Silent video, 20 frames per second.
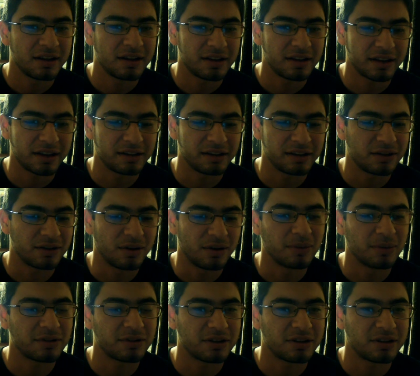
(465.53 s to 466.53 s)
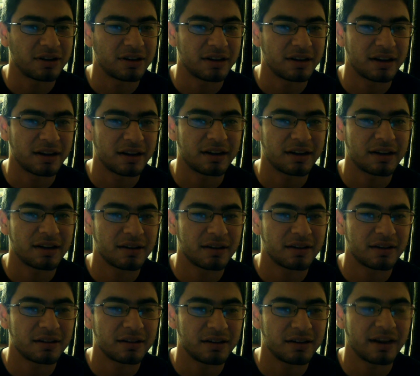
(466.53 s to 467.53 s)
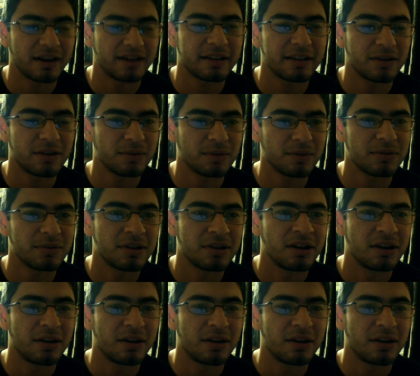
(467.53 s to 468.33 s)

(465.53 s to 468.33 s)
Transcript: like in their homes, or are like they're at their homes,